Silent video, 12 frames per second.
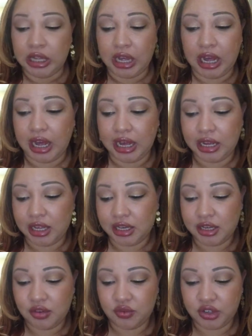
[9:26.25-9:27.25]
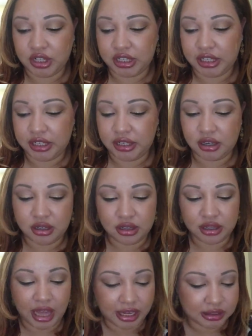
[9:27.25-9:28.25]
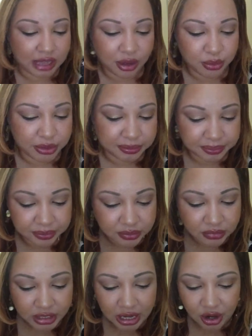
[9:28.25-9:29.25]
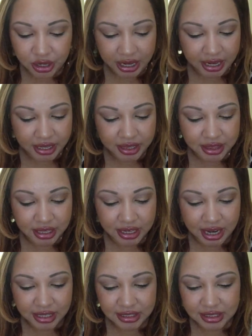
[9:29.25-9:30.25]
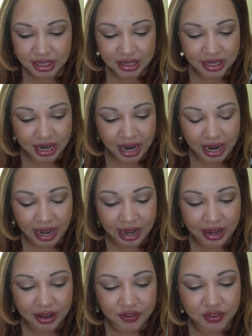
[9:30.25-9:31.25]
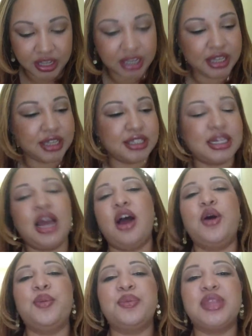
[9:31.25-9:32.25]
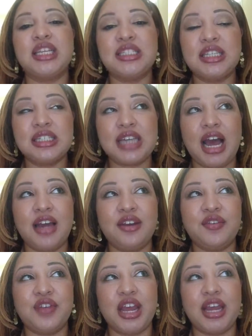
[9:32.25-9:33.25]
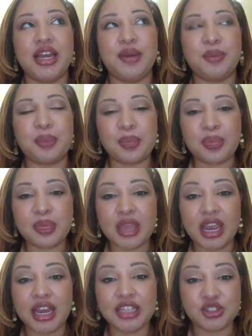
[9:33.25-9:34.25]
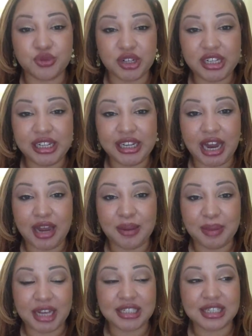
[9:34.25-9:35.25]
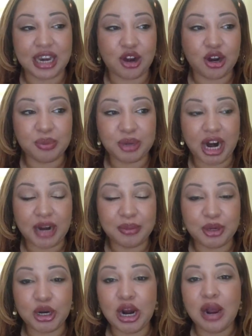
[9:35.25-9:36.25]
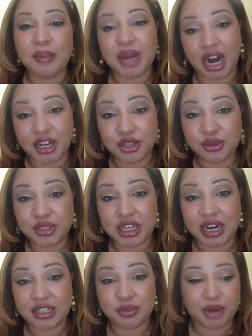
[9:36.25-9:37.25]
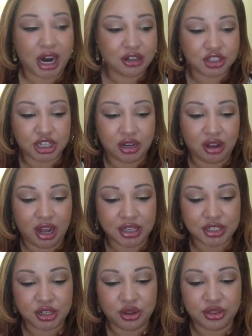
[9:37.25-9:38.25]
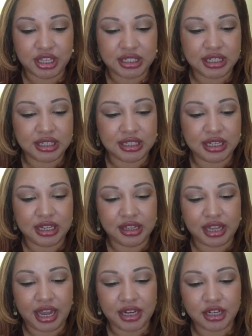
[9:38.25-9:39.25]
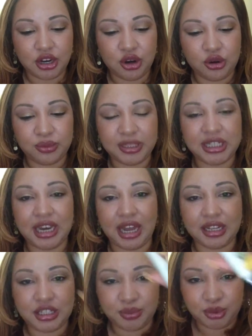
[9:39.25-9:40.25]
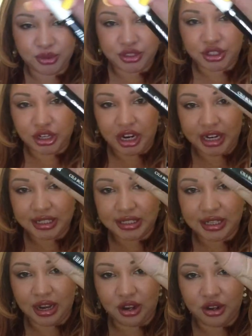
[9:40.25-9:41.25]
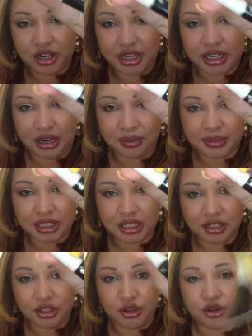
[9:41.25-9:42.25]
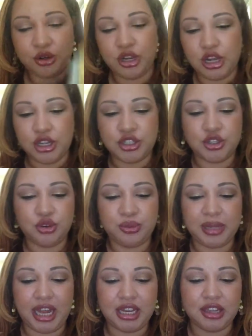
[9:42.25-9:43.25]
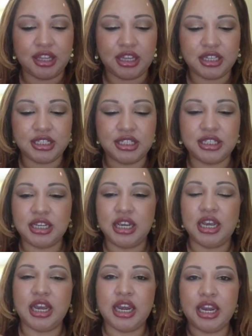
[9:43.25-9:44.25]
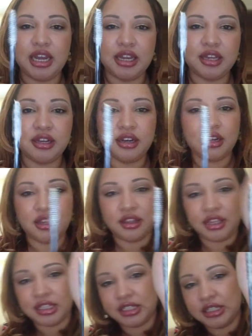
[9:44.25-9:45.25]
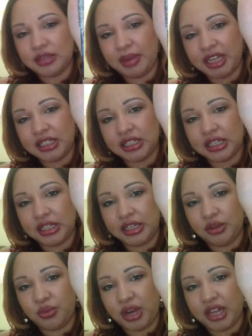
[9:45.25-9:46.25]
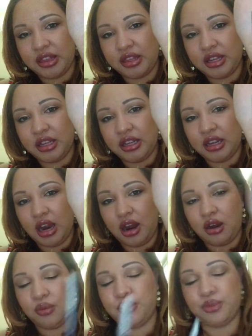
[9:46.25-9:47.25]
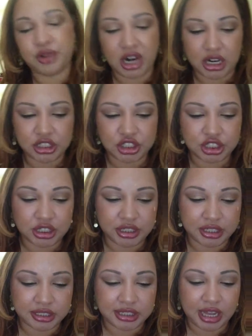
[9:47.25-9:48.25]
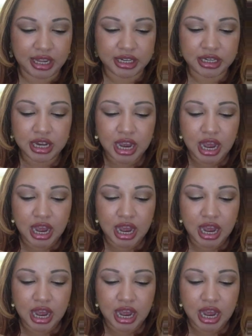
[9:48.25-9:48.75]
I didn't really like that one. Okay, the next thing that I have is, this is kind of it's really a mascara primer, but I use it as brow gel also. This is the Lancôme Cils Booster XL. It comes in a little tube like this, and this is basically what the brush looks like.